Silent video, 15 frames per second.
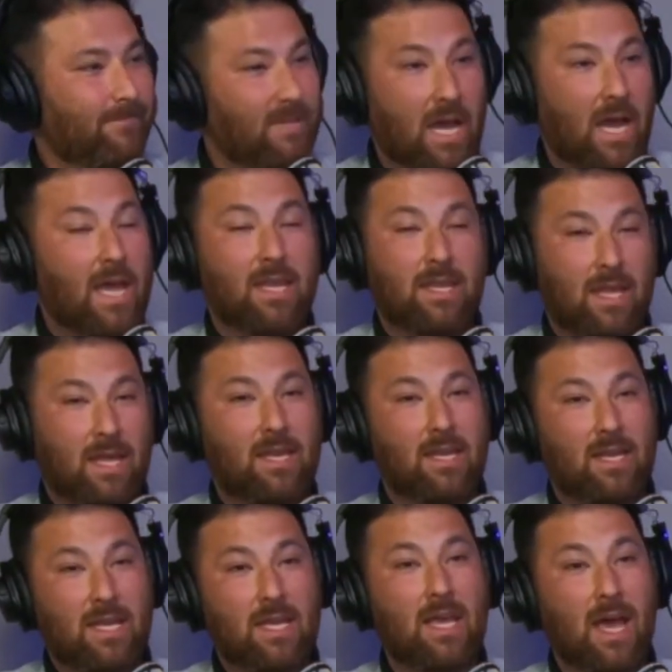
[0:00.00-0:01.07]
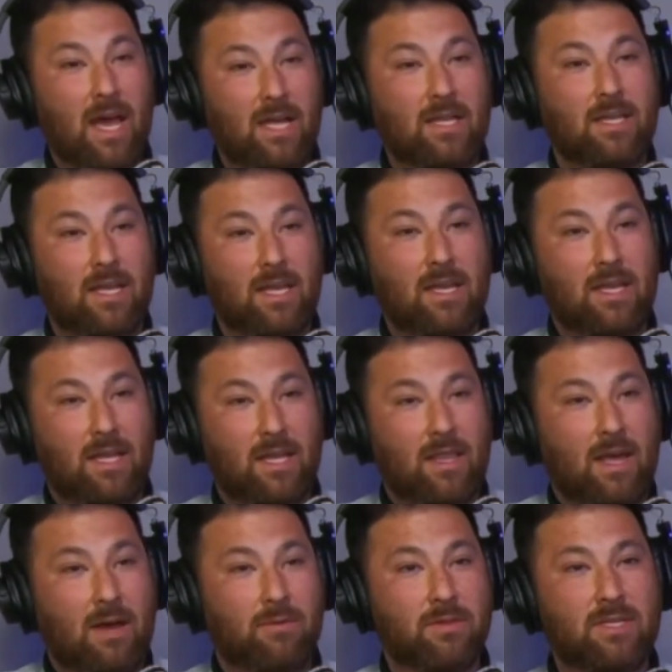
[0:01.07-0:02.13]
Yeah. And he had,
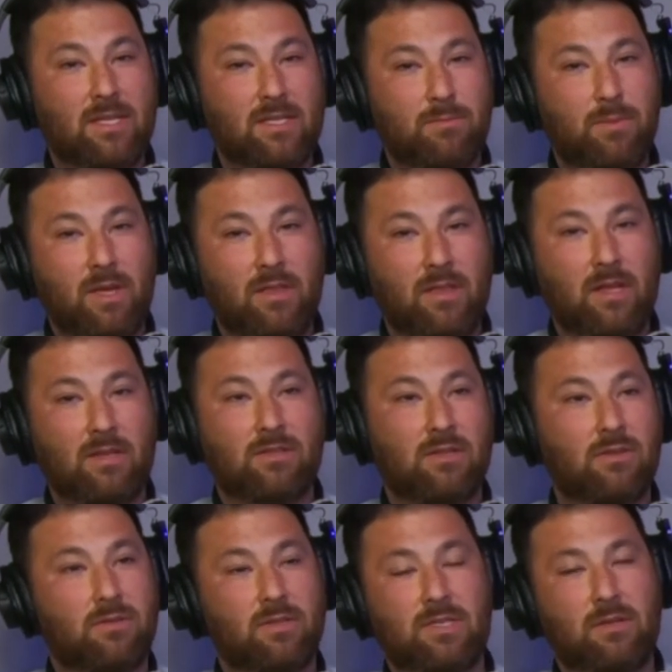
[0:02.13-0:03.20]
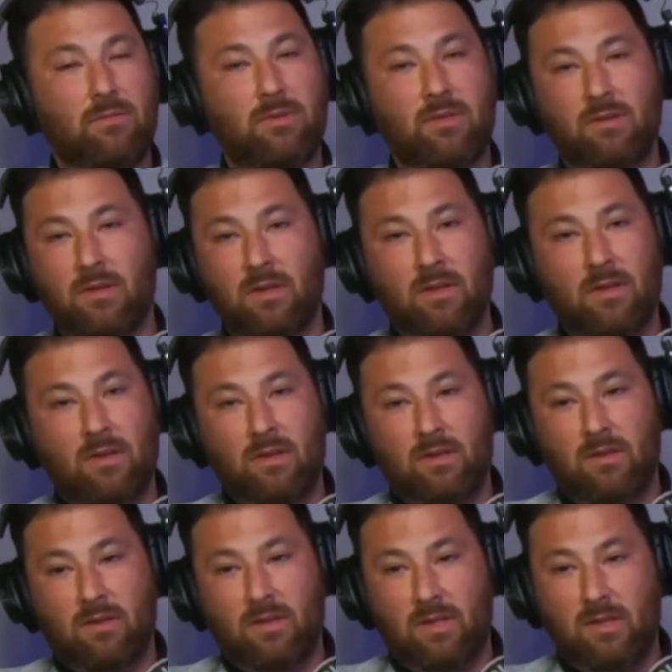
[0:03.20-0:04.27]
and that was his big thing too, is
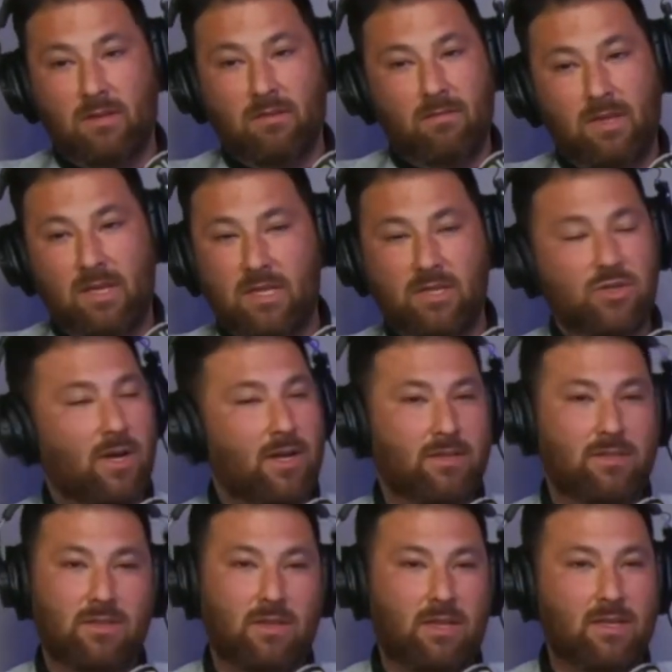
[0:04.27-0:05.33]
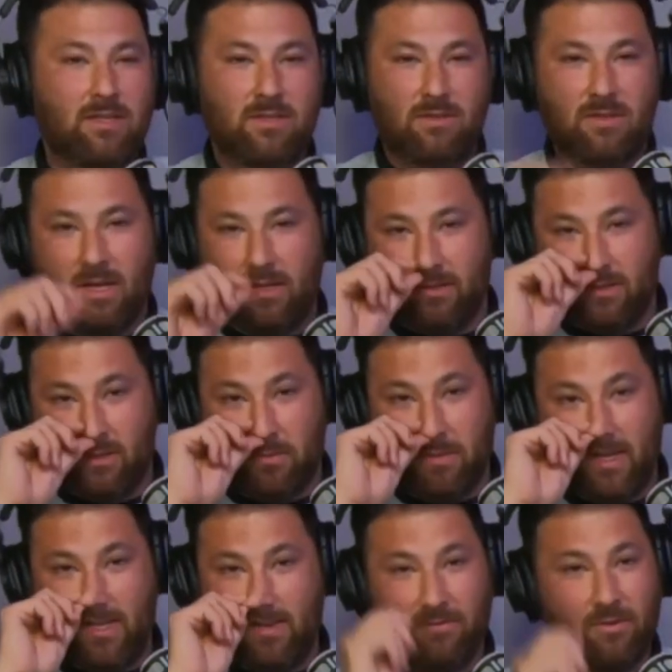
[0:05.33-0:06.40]
he's done
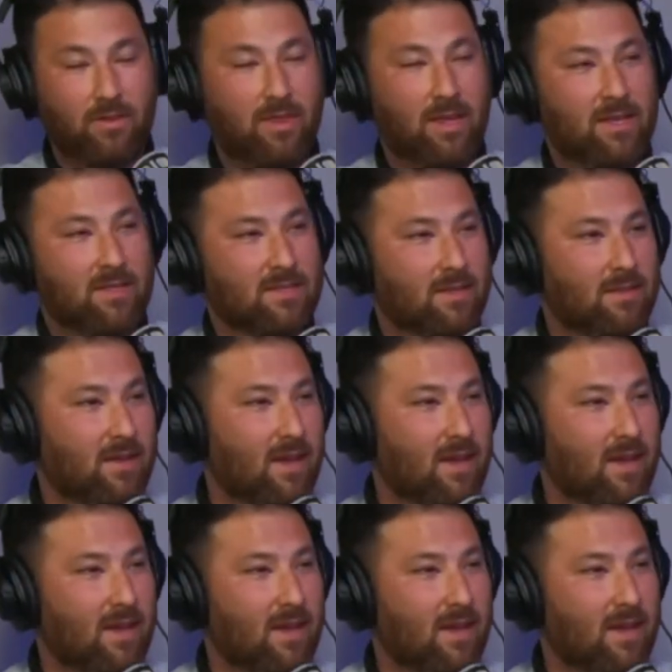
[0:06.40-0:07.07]
so many different things.